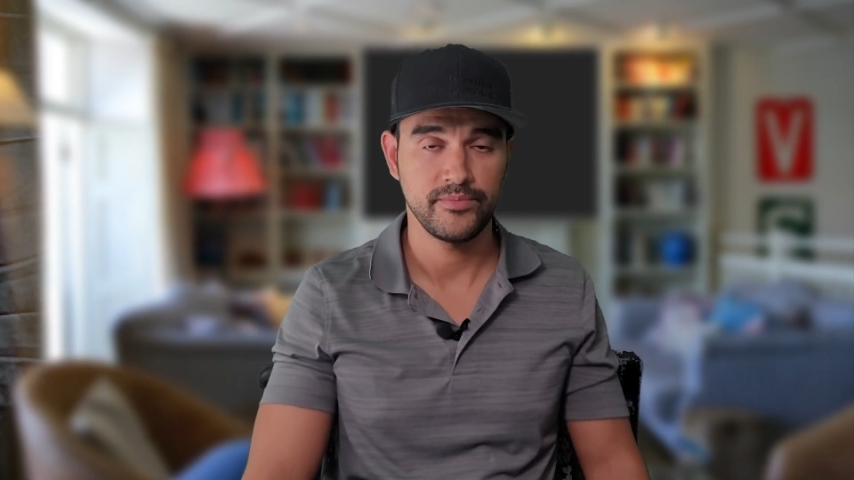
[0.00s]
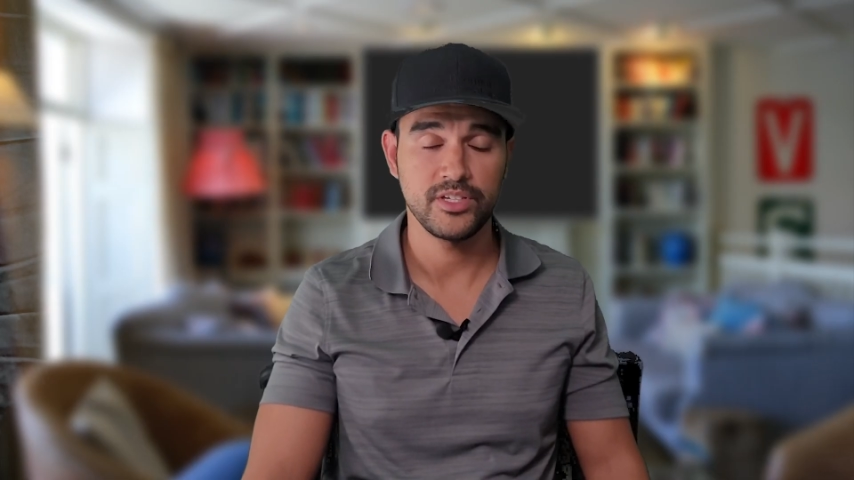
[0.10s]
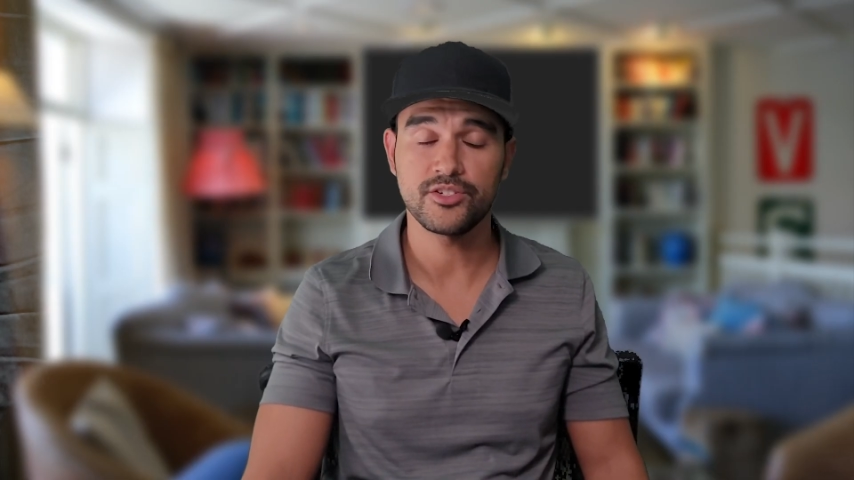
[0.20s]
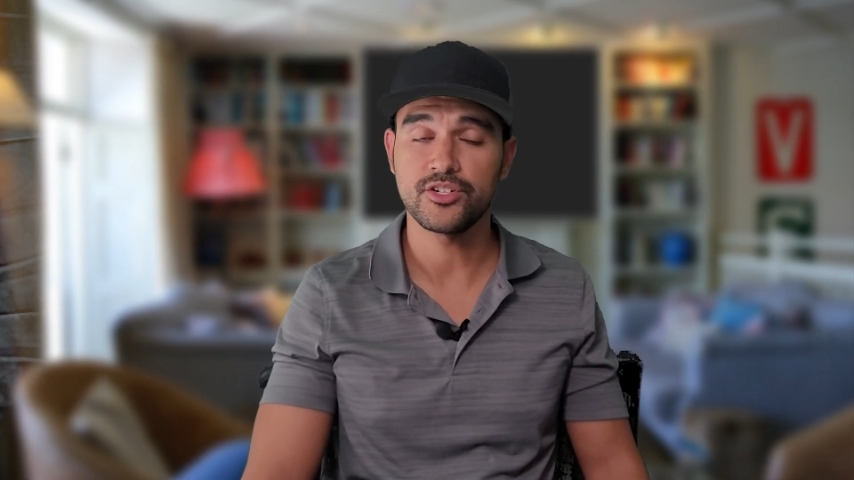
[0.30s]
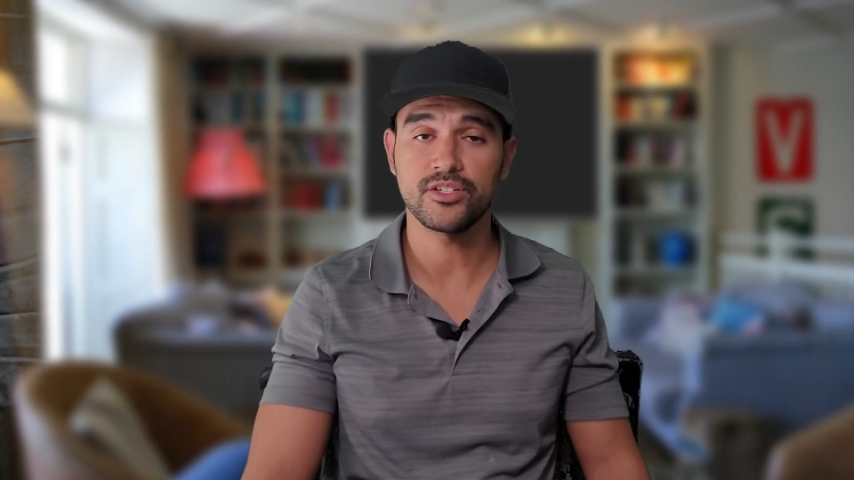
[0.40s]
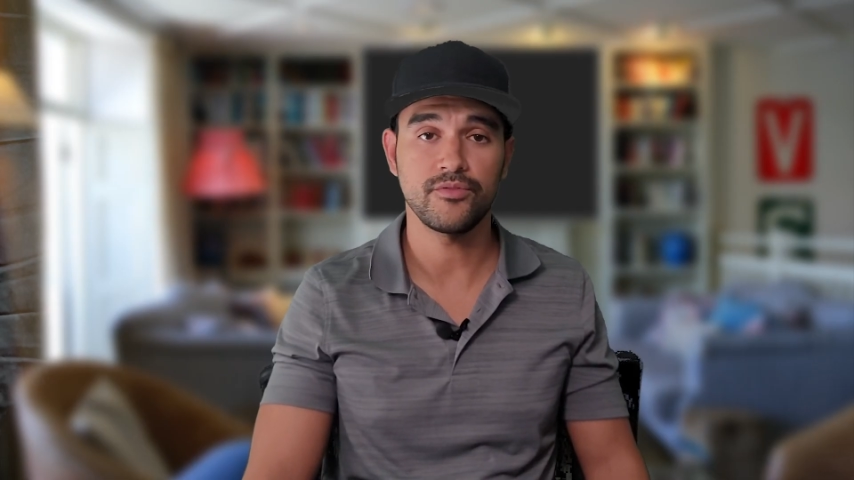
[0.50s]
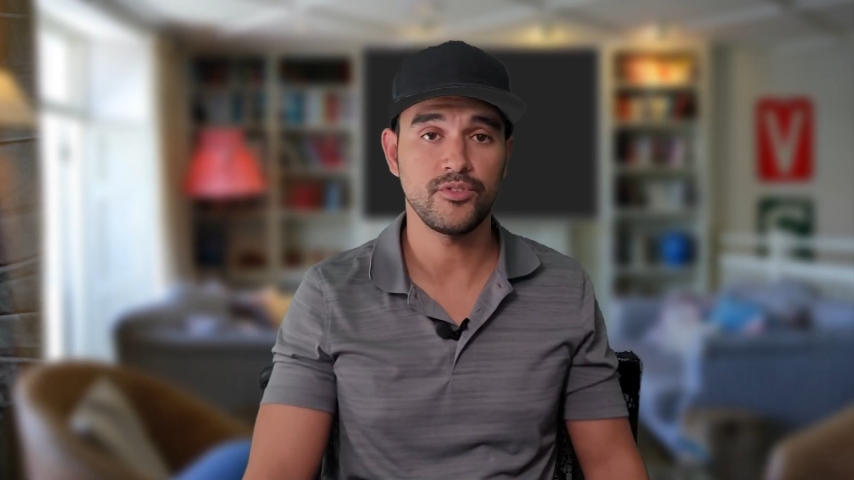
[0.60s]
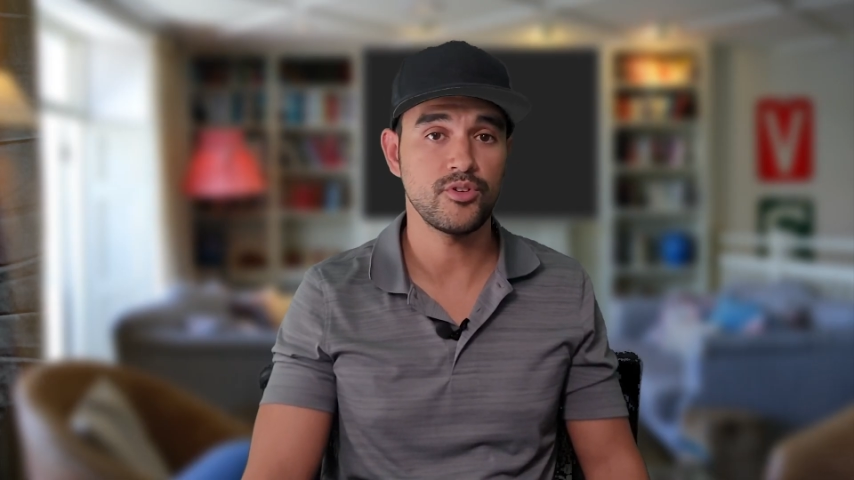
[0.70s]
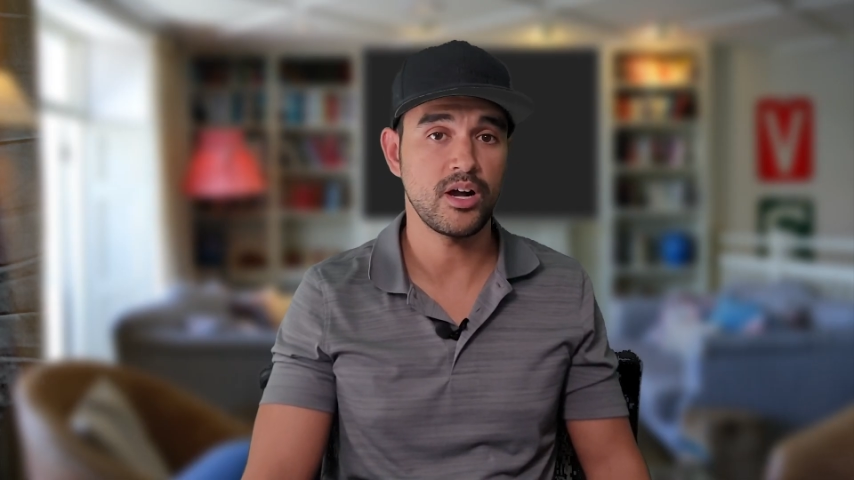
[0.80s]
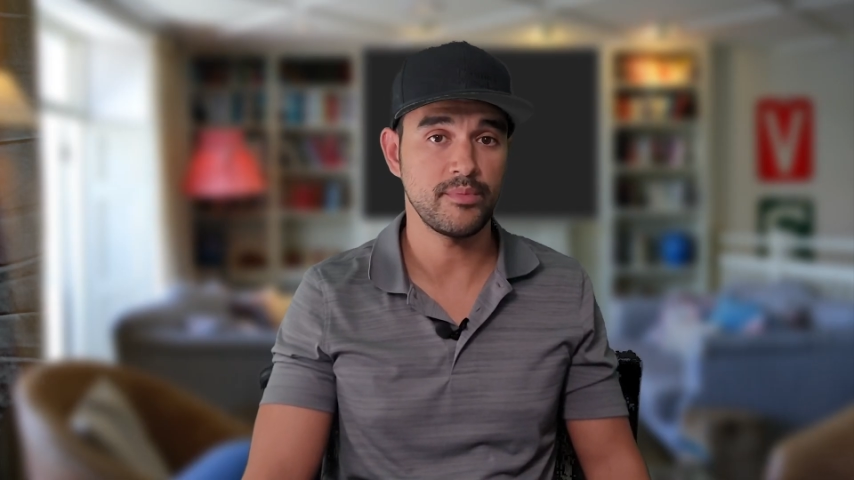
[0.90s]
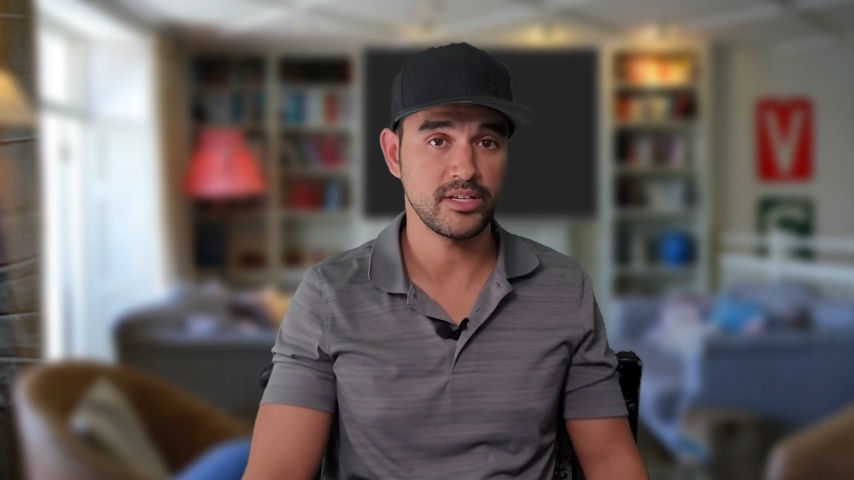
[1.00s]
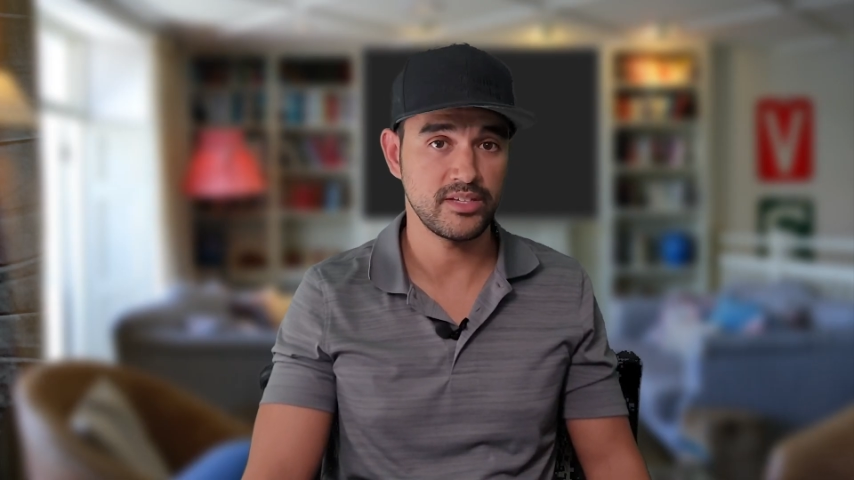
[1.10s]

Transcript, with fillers: These are just a few common